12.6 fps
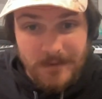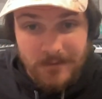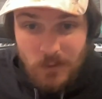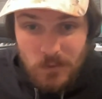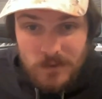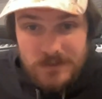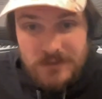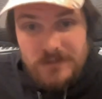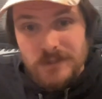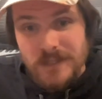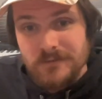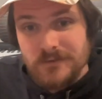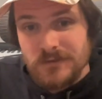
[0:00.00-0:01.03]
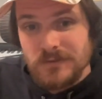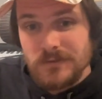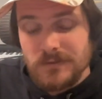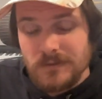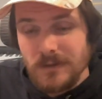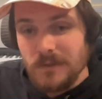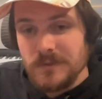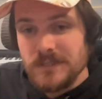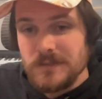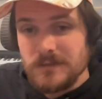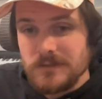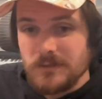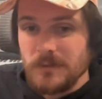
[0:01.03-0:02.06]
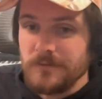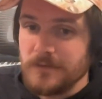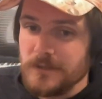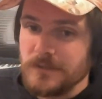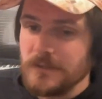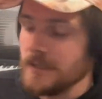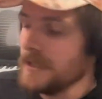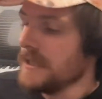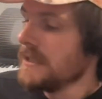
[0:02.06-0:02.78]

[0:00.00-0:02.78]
Of course, you have to always hear the story first.